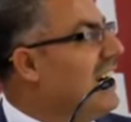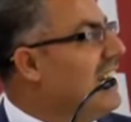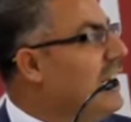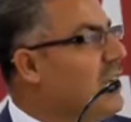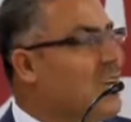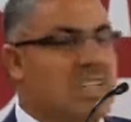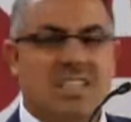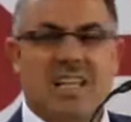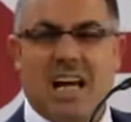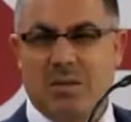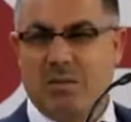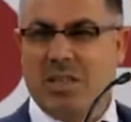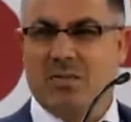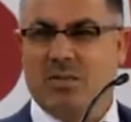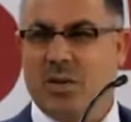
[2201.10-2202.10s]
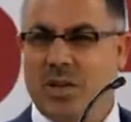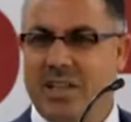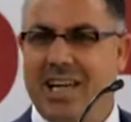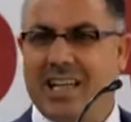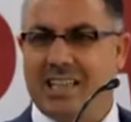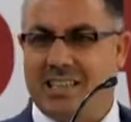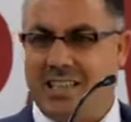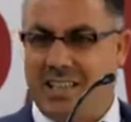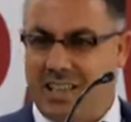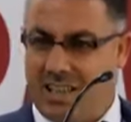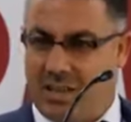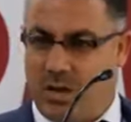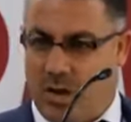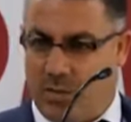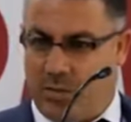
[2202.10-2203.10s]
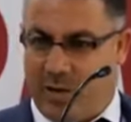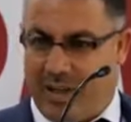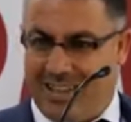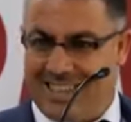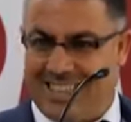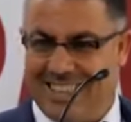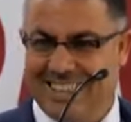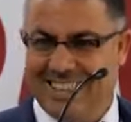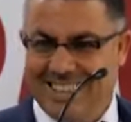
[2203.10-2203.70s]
Your assignment for next year conference